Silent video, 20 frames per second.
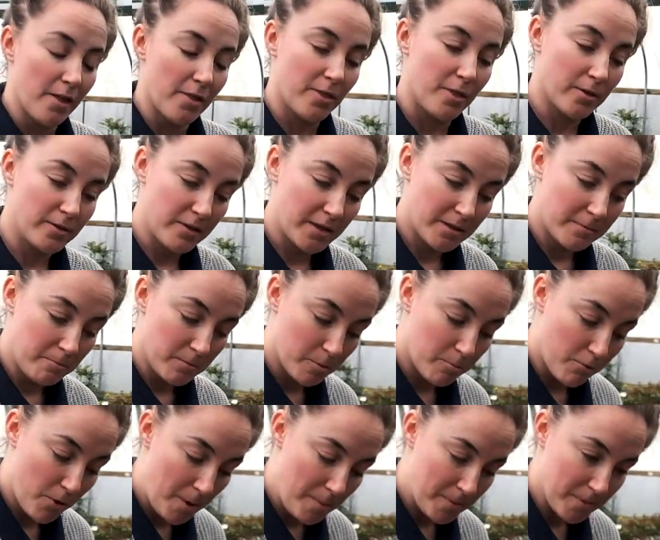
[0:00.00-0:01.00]
The
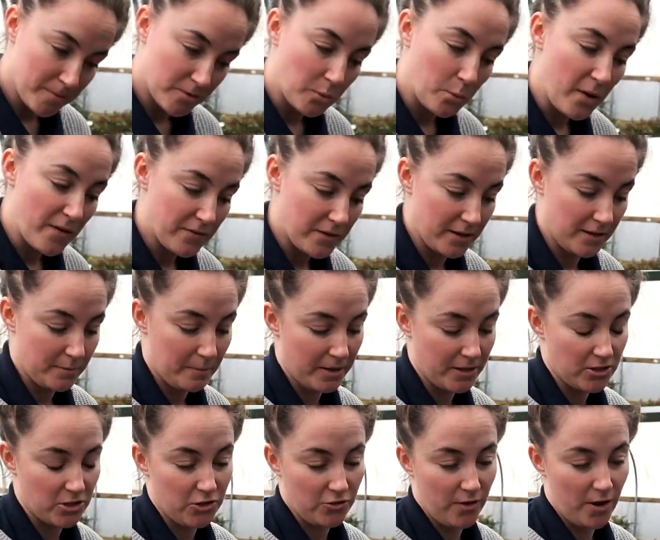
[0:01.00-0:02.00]
problems with this
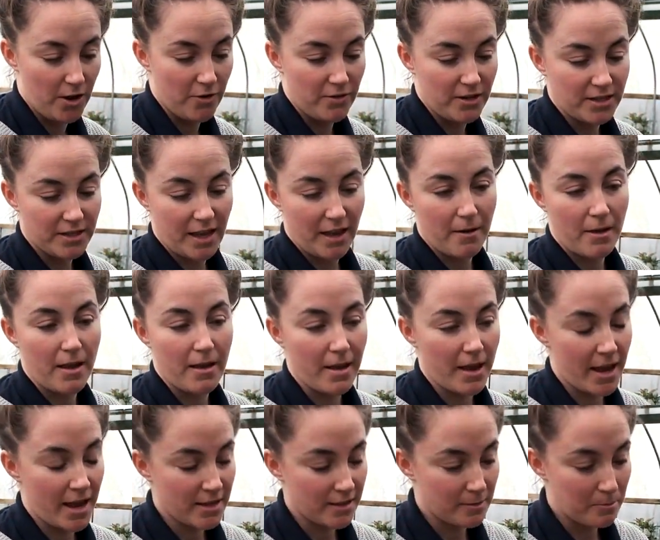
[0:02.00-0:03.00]
mixture is that
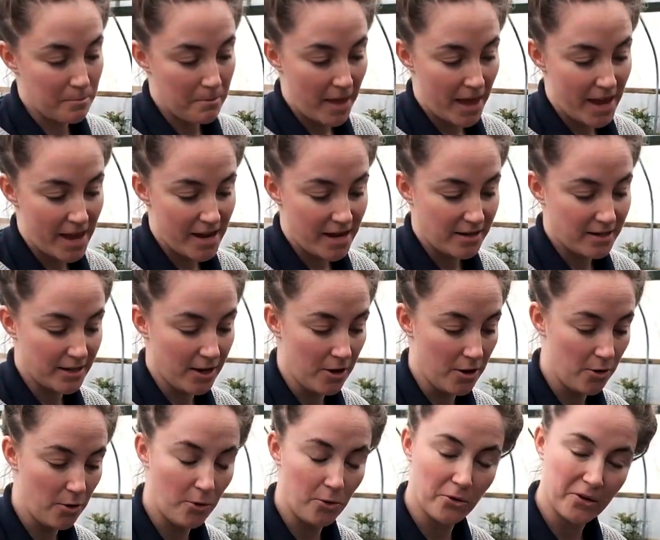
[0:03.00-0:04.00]
it's made
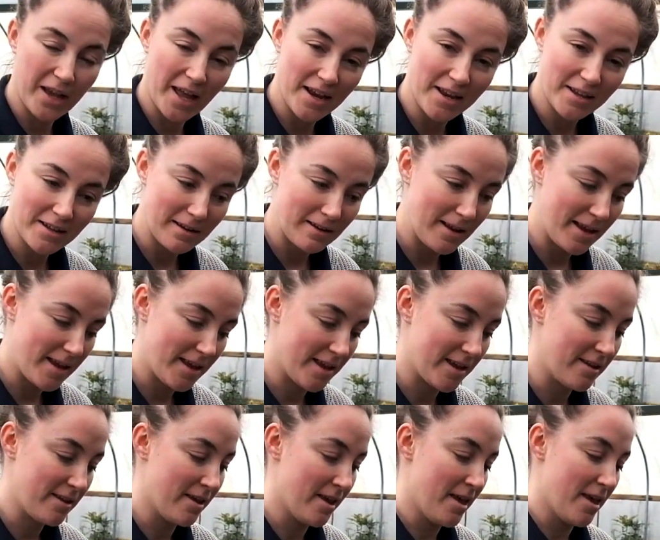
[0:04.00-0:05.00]

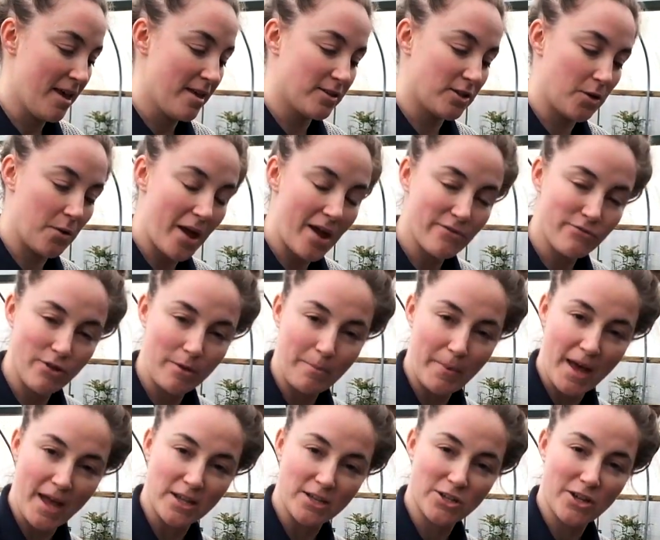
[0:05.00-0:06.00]
organically, so every
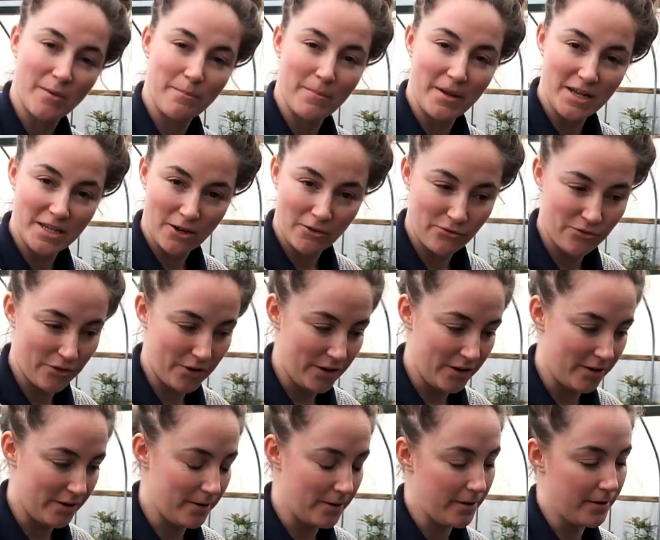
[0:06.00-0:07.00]
batch can be
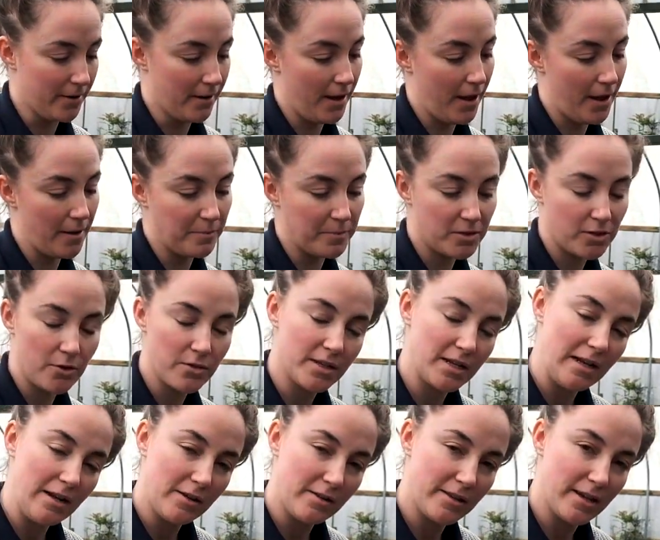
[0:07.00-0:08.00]
different, and so
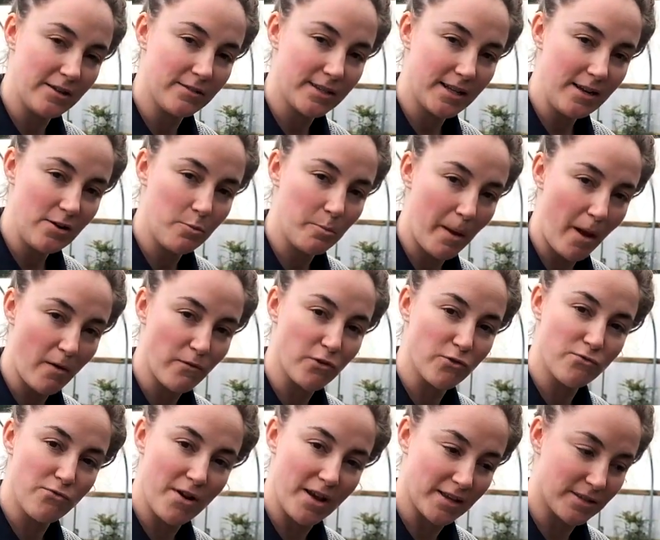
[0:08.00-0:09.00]
there's a little bit of
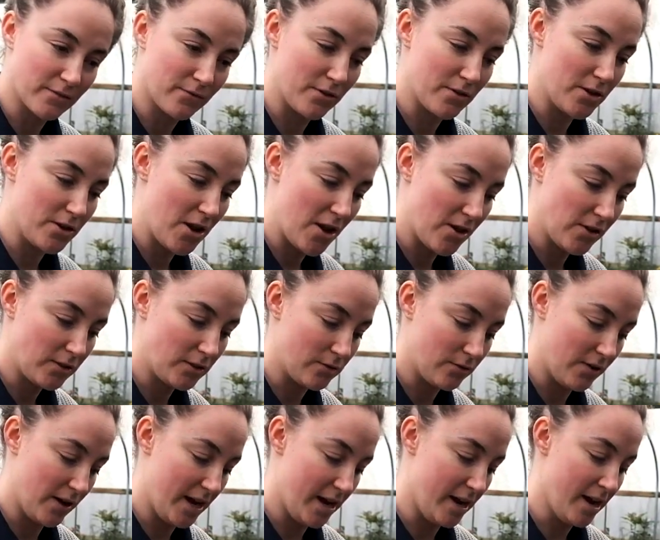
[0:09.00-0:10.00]
a risk for the
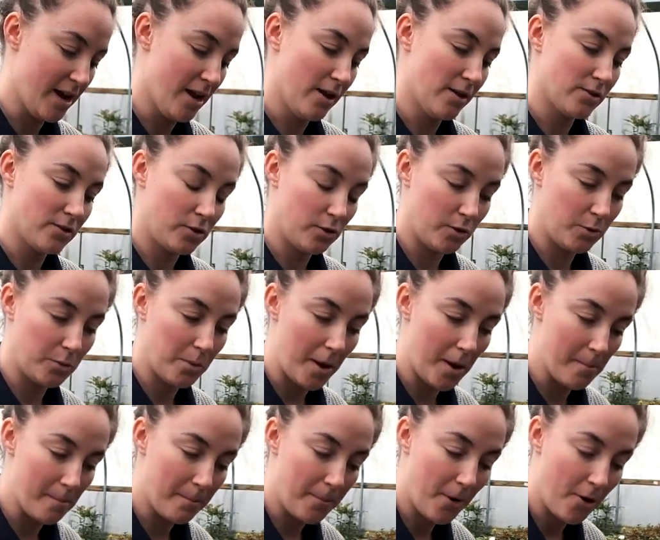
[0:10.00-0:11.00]
nursery to
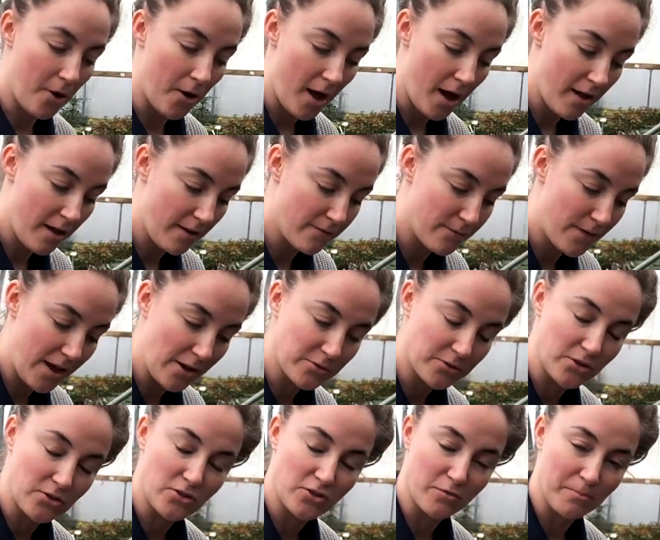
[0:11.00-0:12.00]
pot
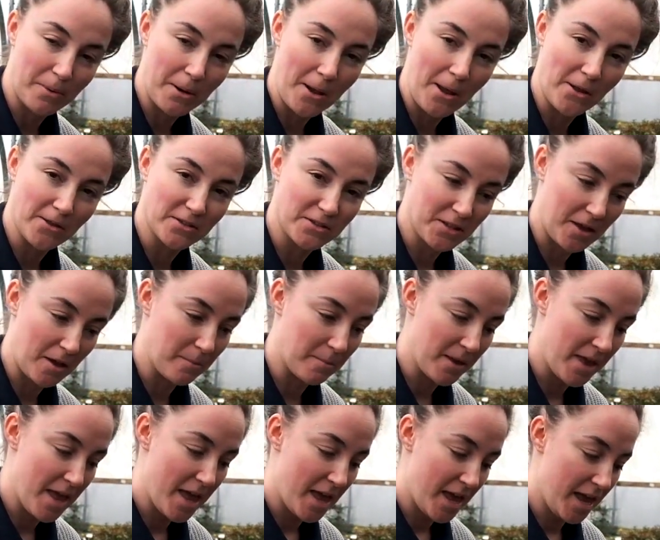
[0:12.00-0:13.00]
thousands of plants up
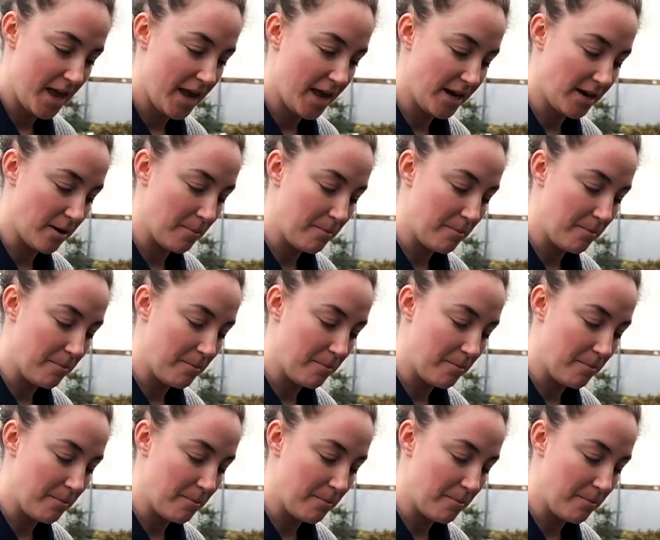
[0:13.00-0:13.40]
in a